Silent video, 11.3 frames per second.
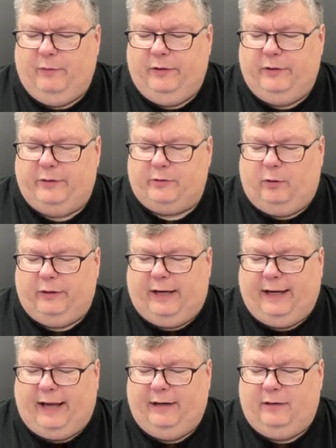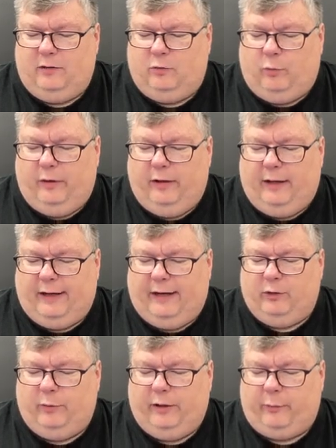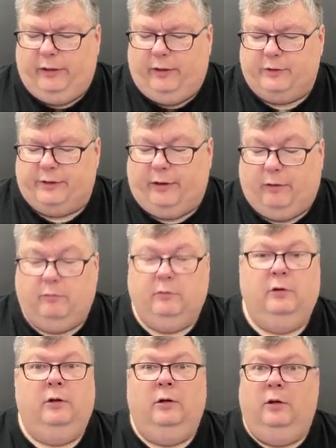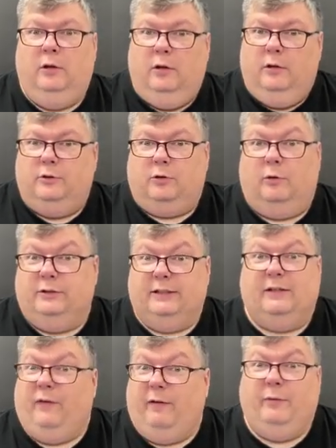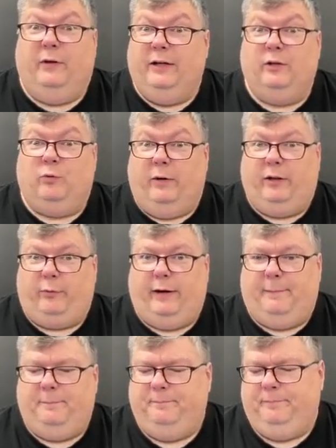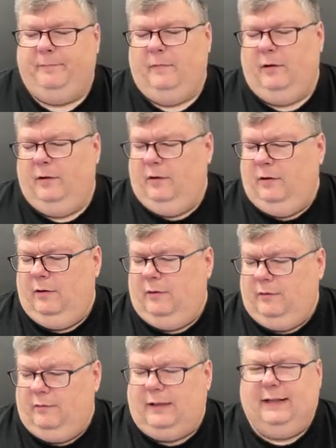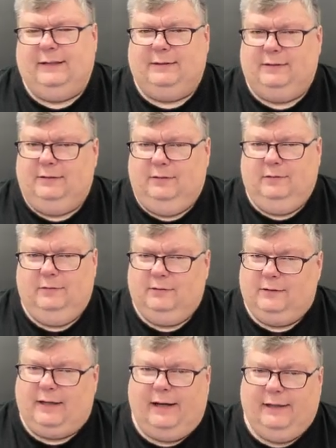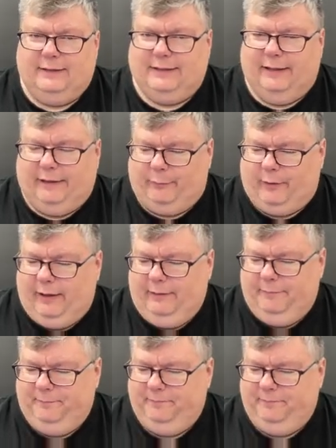million years old, and I got it 23 years ago. So 65 million and 23. That's kind of silly, right?